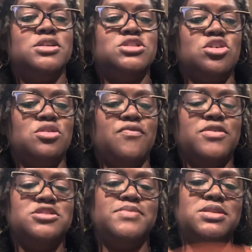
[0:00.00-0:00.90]
So the
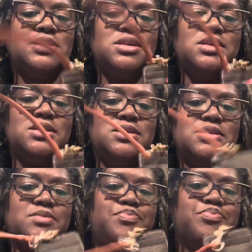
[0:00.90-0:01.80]
first piece
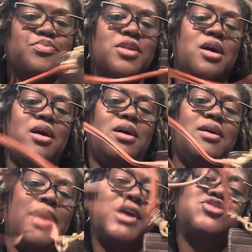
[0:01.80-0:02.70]
is,
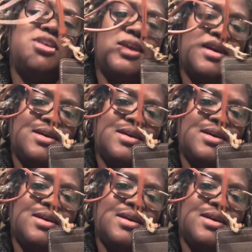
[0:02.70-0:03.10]
Dooney